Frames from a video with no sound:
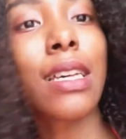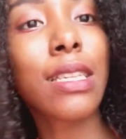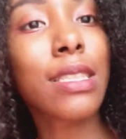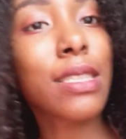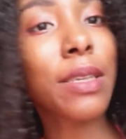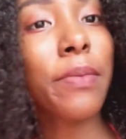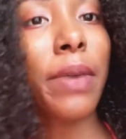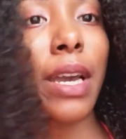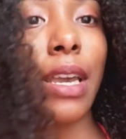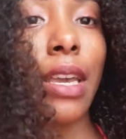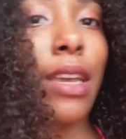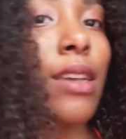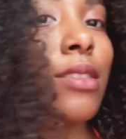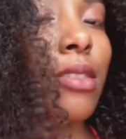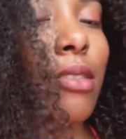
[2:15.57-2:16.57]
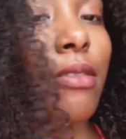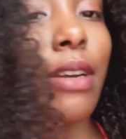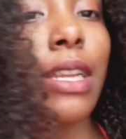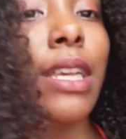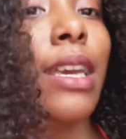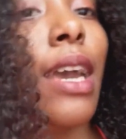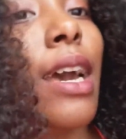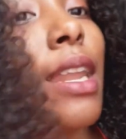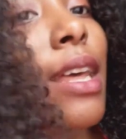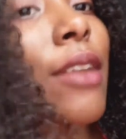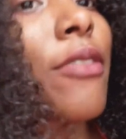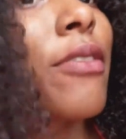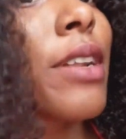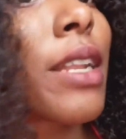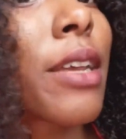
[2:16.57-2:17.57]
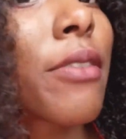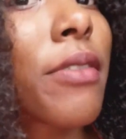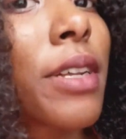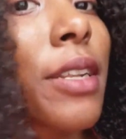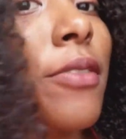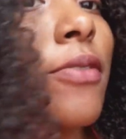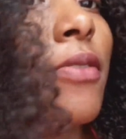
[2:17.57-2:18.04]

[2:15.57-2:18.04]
You see, my hair is already getting really, really